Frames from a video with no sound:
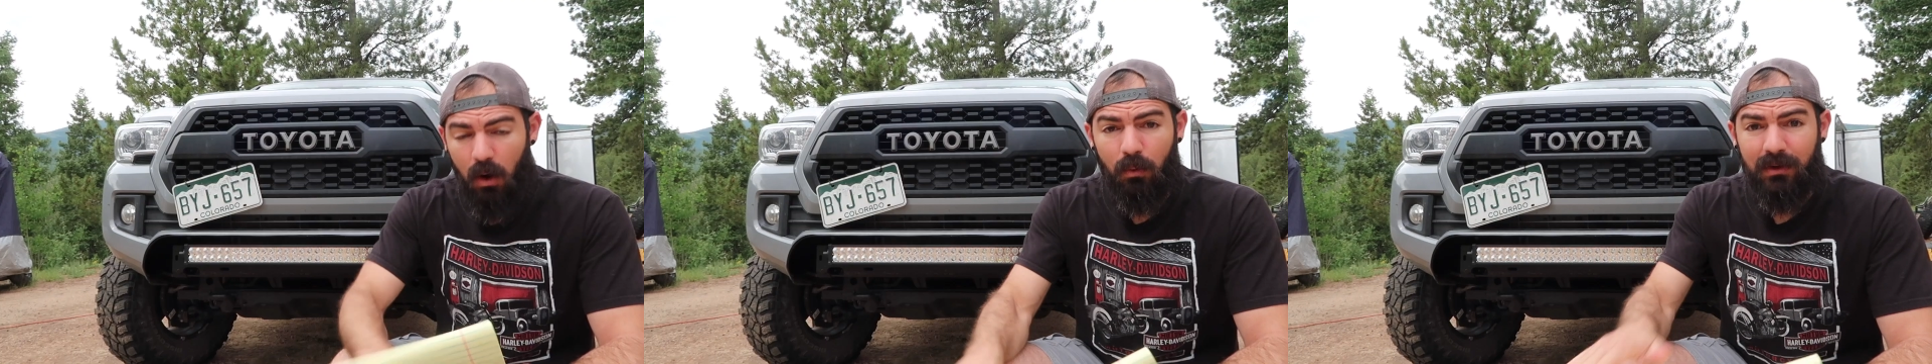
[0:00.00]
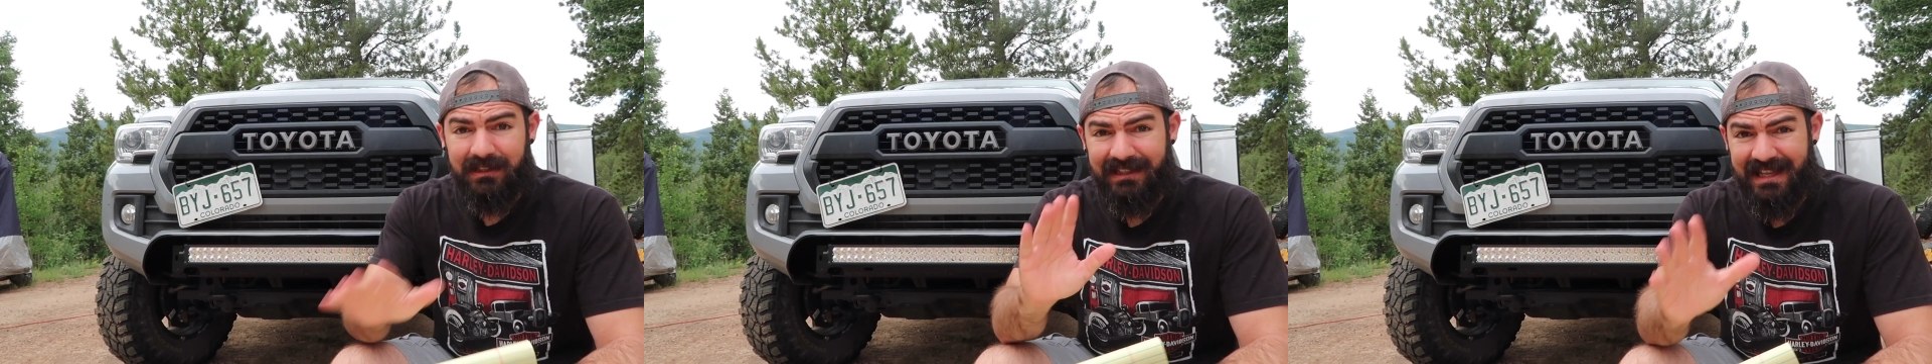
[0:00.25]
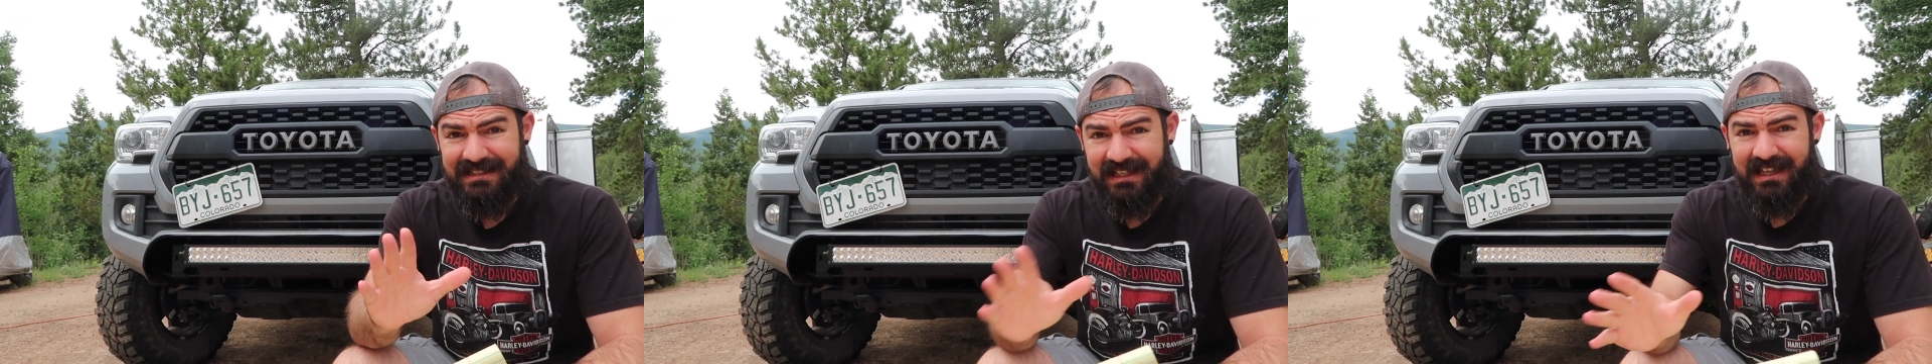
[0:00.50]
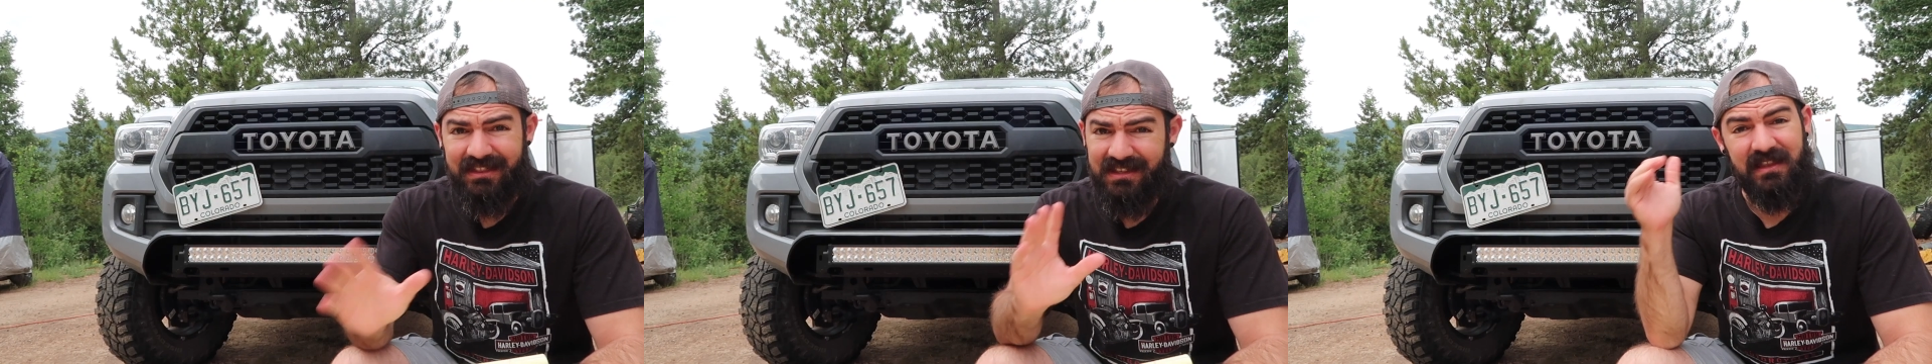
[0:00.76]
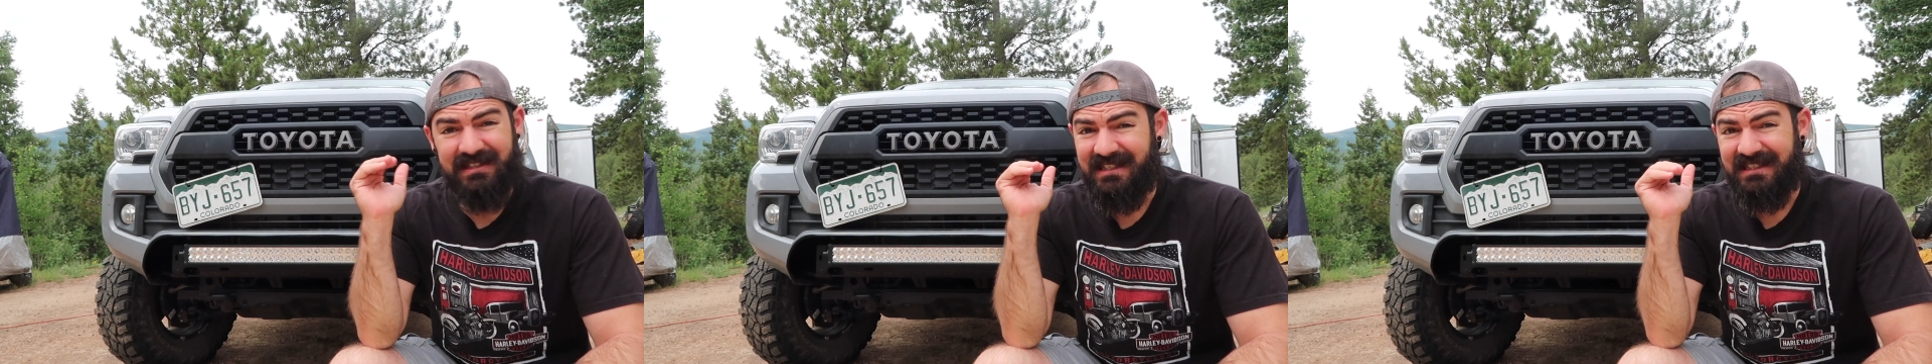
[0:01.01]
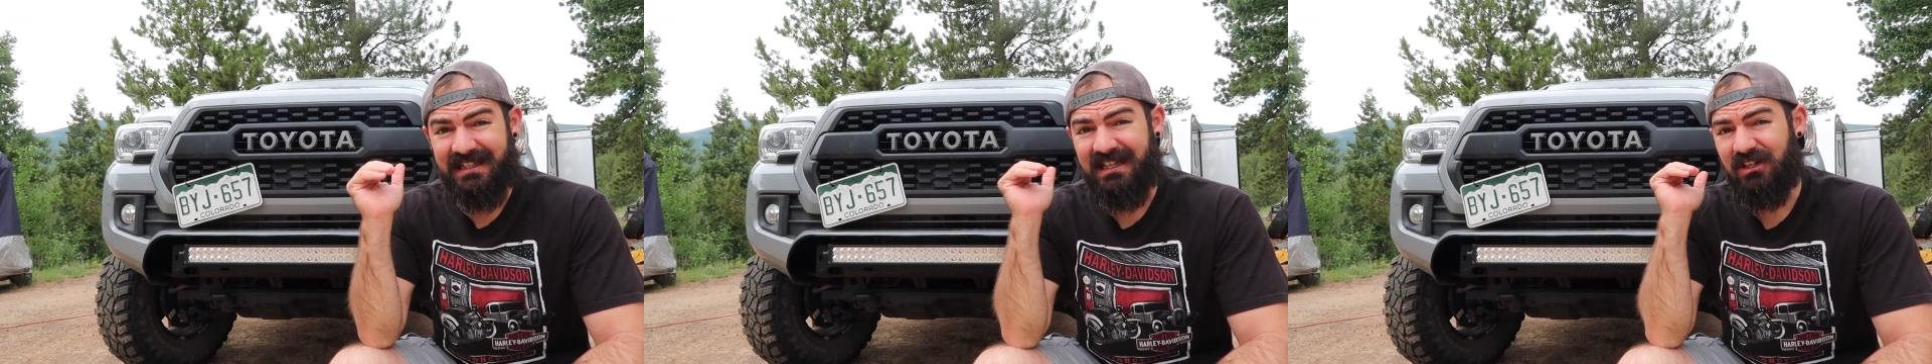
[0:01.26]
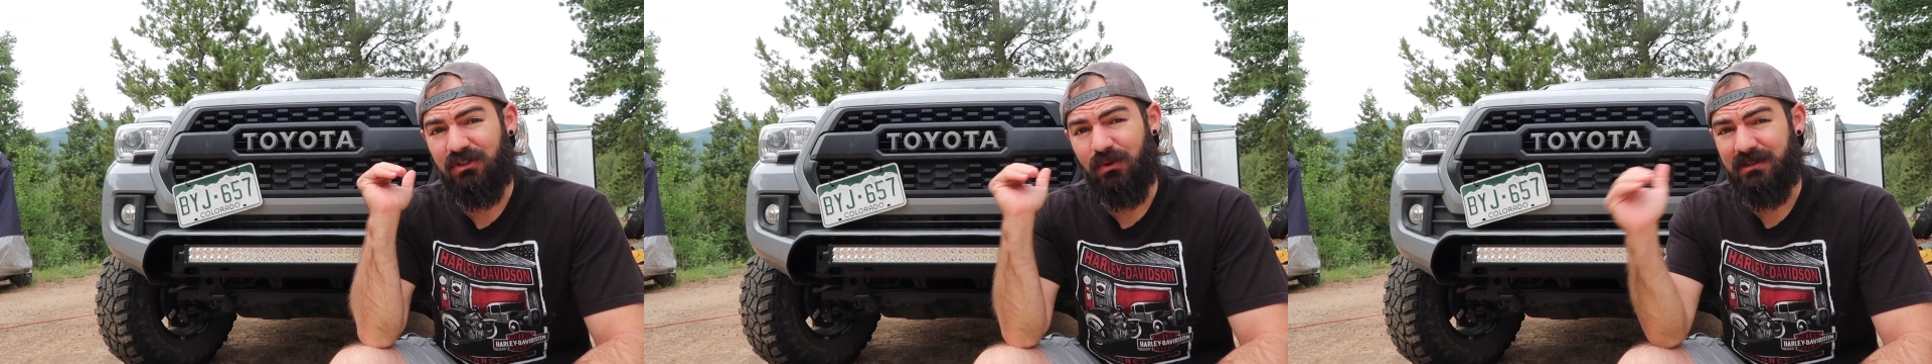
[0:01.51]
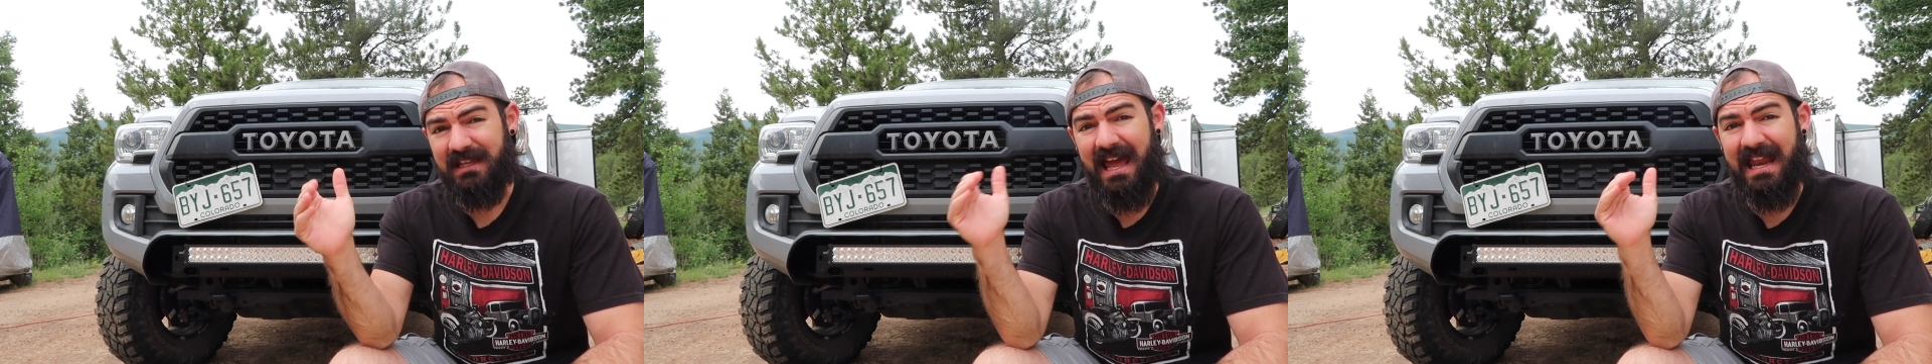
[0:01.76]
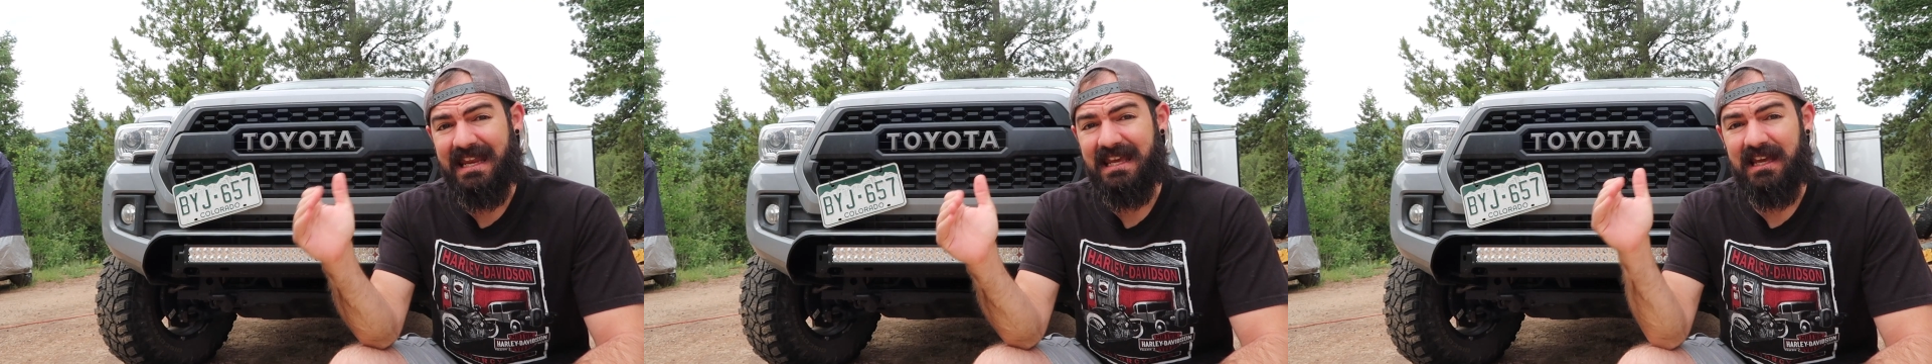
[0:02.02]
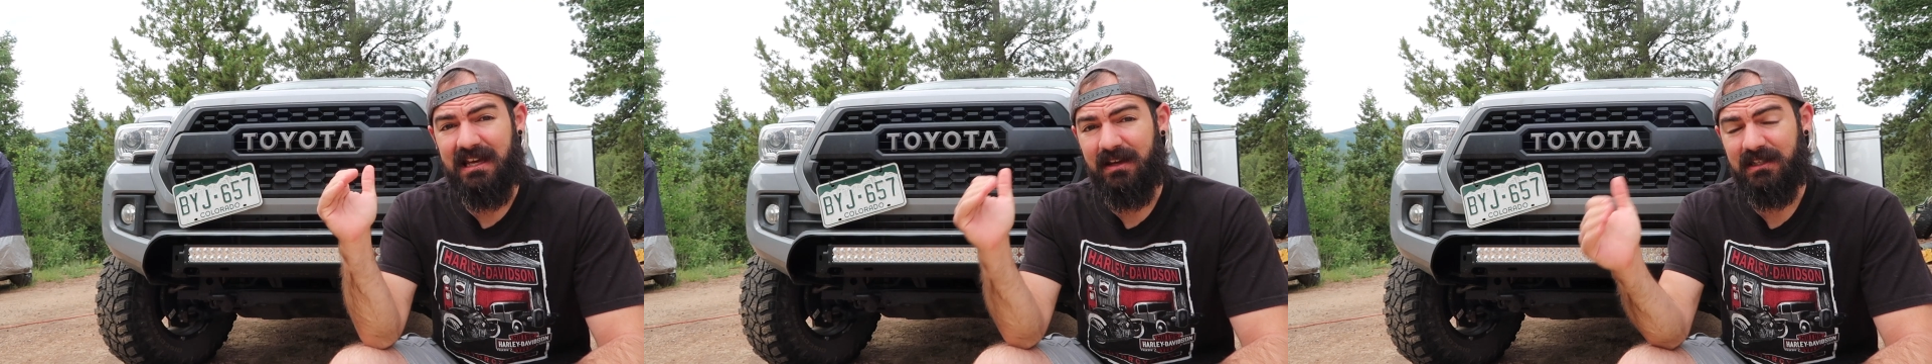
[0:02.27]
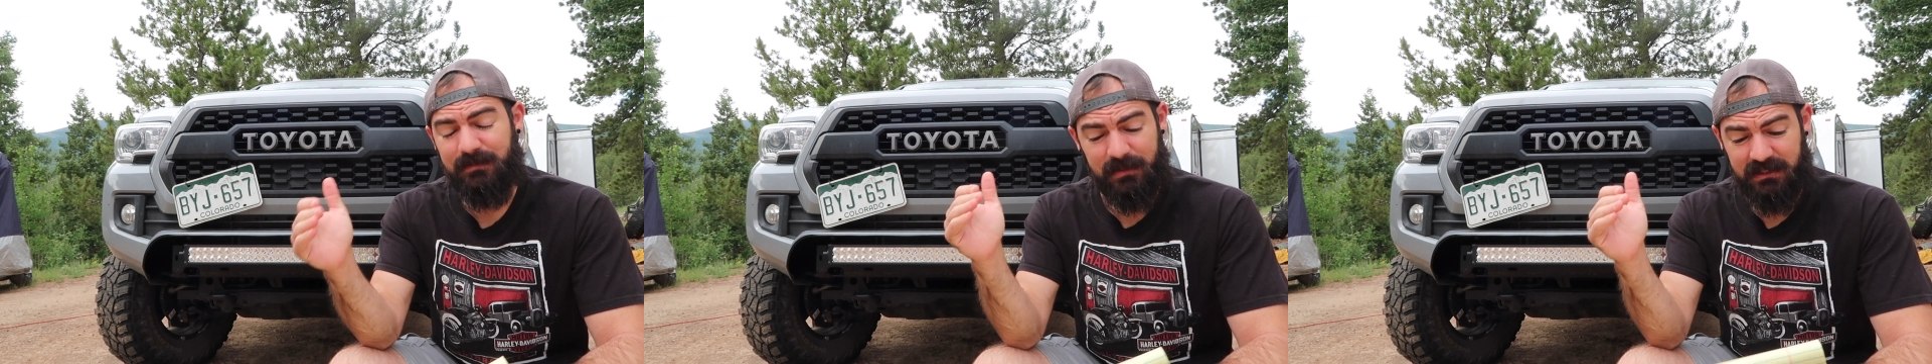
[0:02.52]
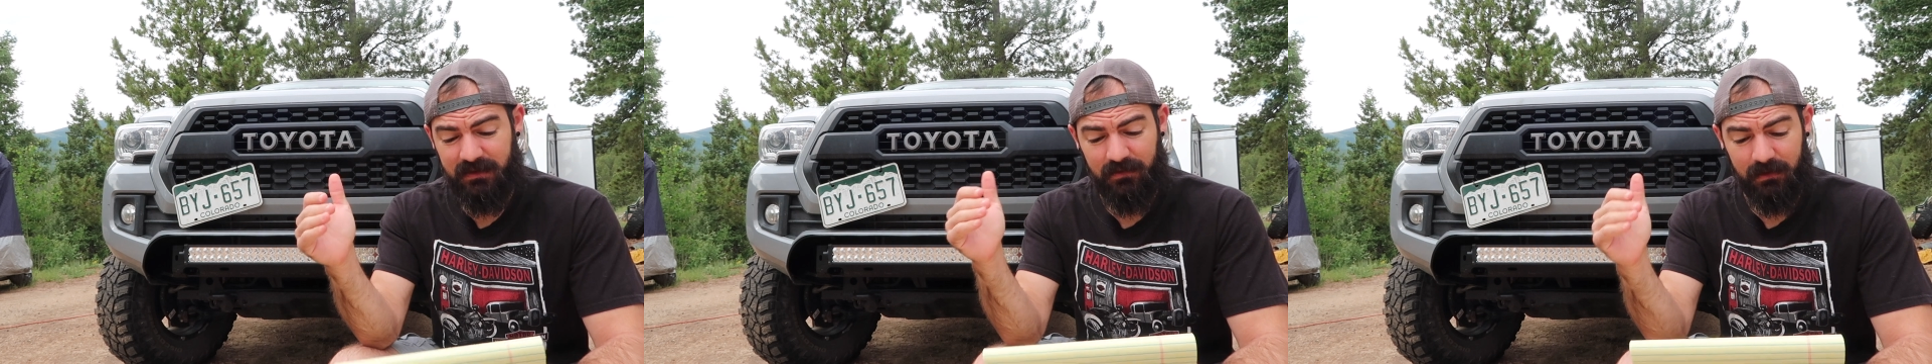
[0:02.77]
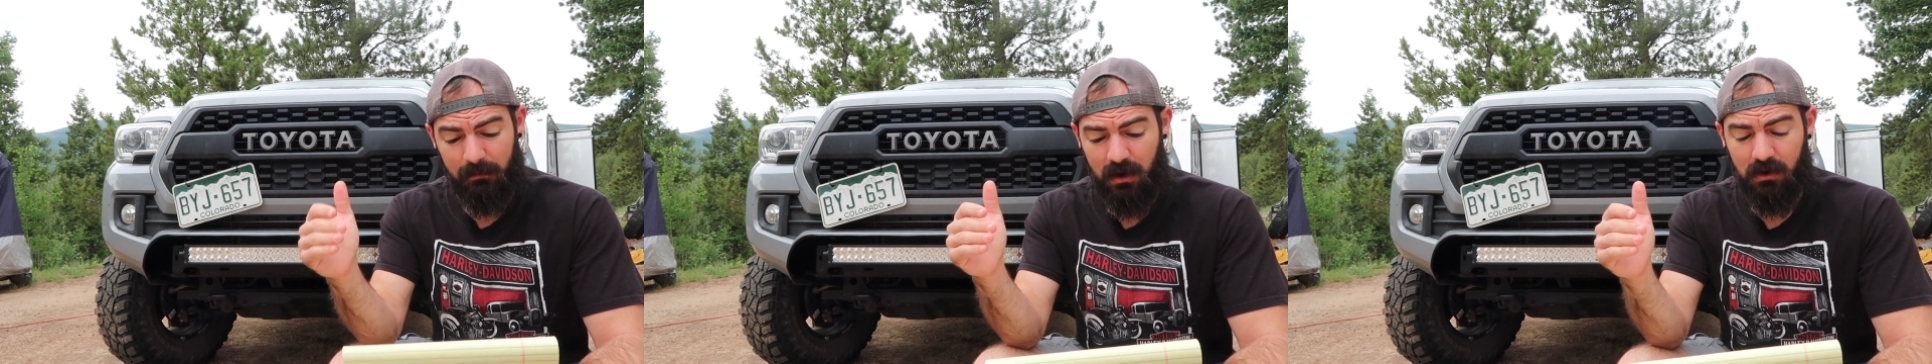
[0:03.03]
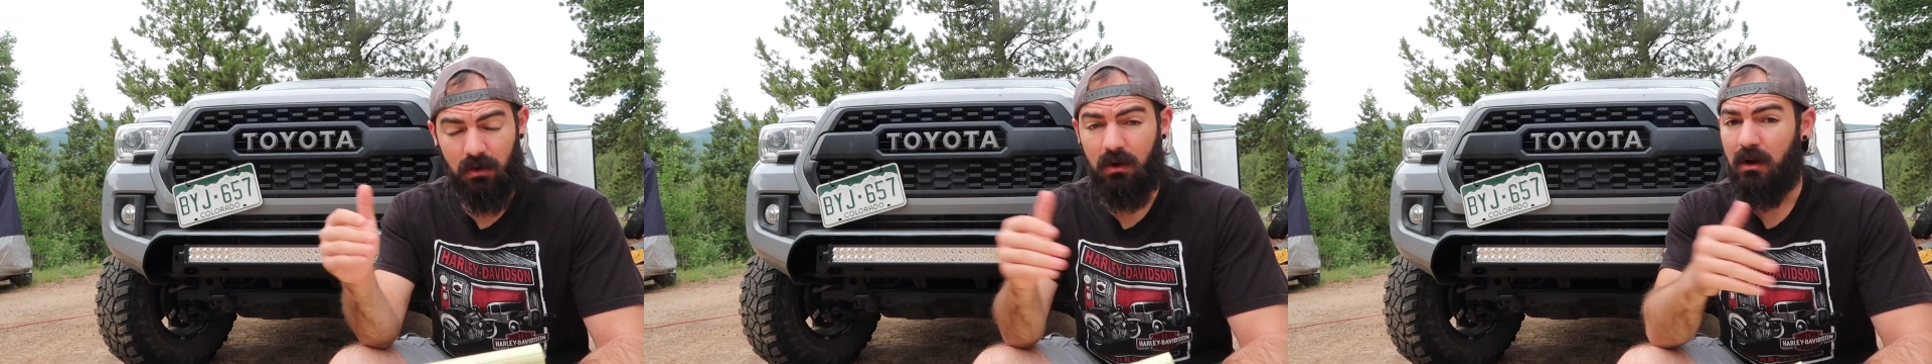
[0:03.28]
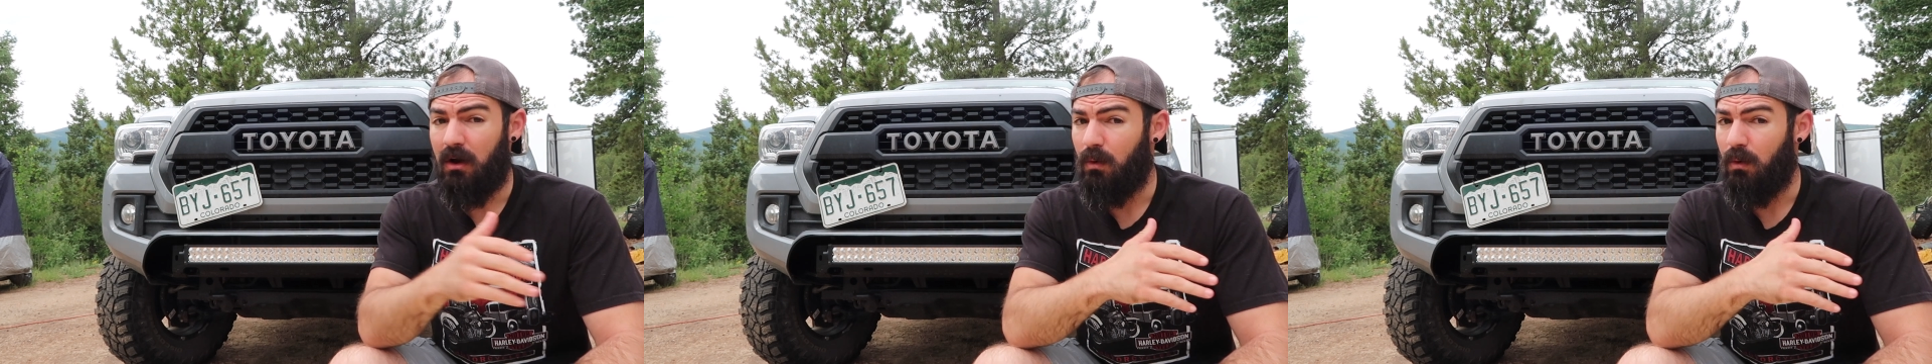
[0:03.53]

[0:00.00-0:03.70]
Oh, last thing, this isn't geared towards any specific model.